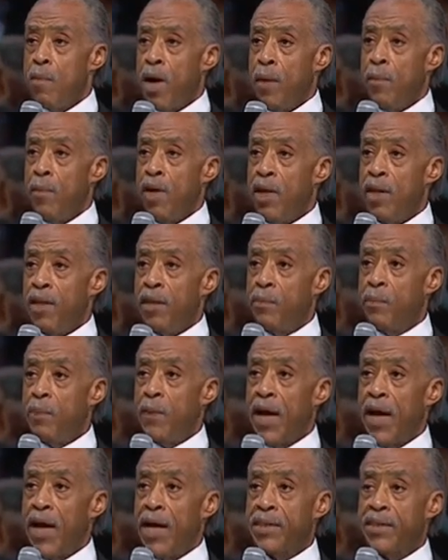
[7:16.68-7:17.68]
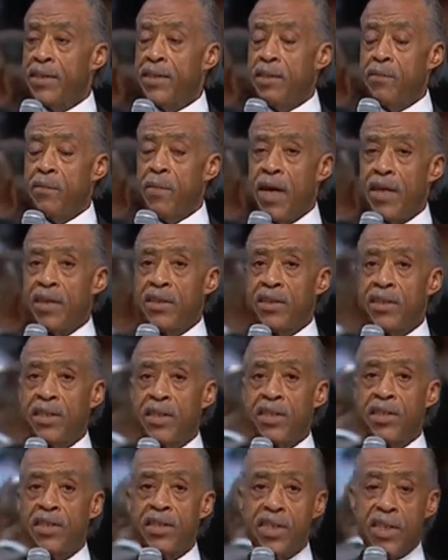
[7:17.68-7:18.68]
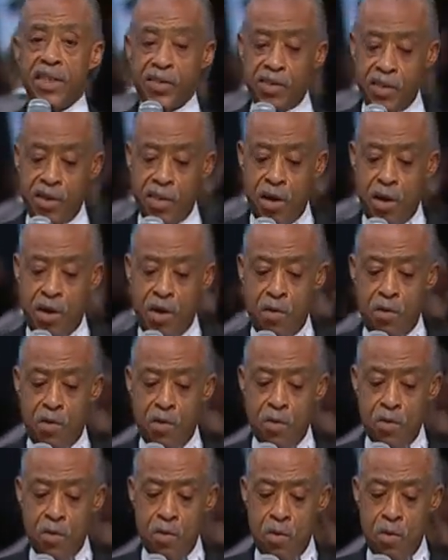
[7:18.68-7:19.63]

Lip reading: my mother passed about 6 years ago.